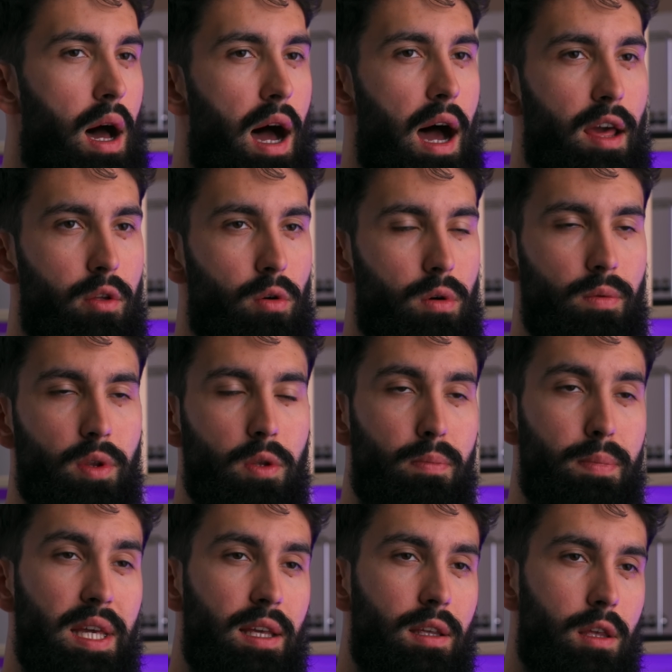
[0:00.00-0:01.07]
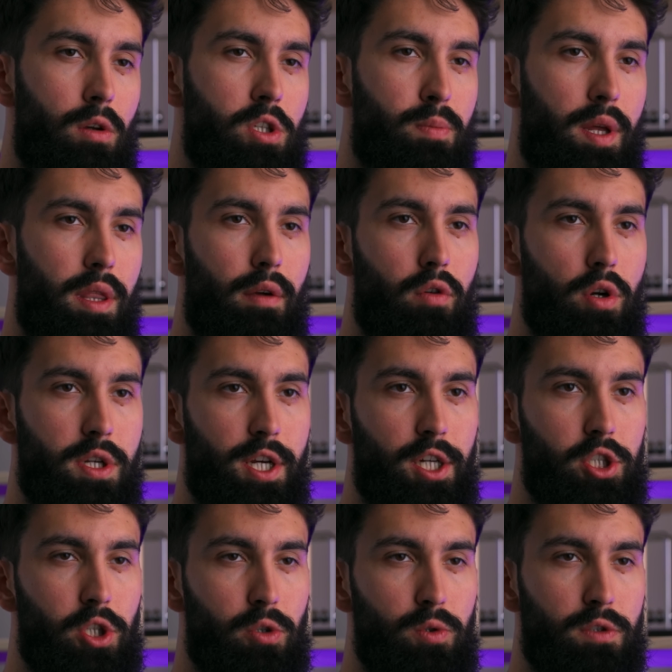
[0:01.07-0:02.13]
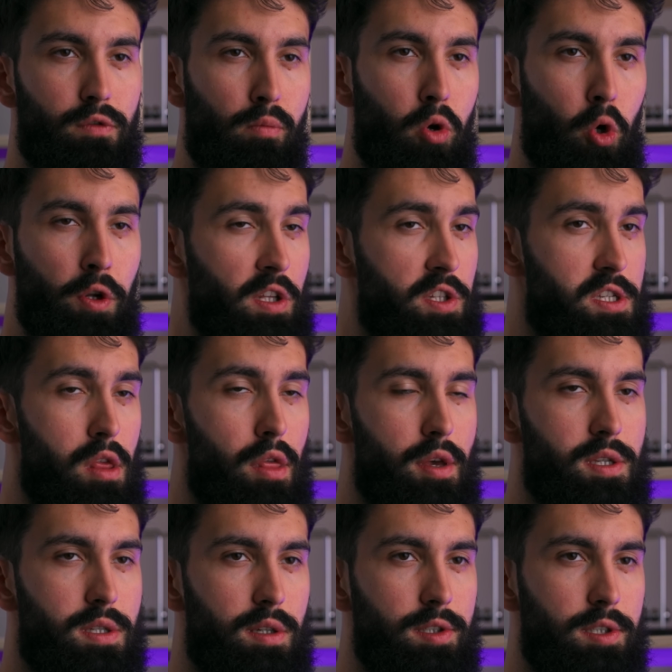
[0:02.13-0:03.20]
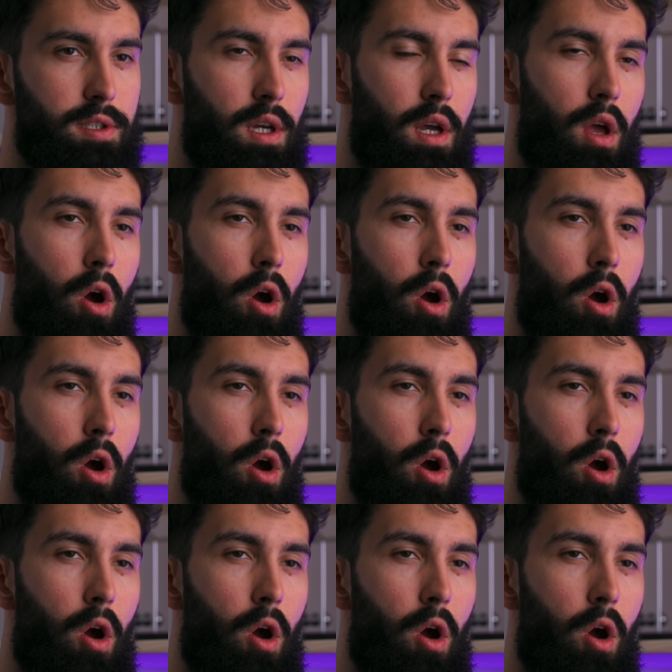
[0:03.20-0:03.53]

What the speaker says: either being used by different tissues for protein synthesis,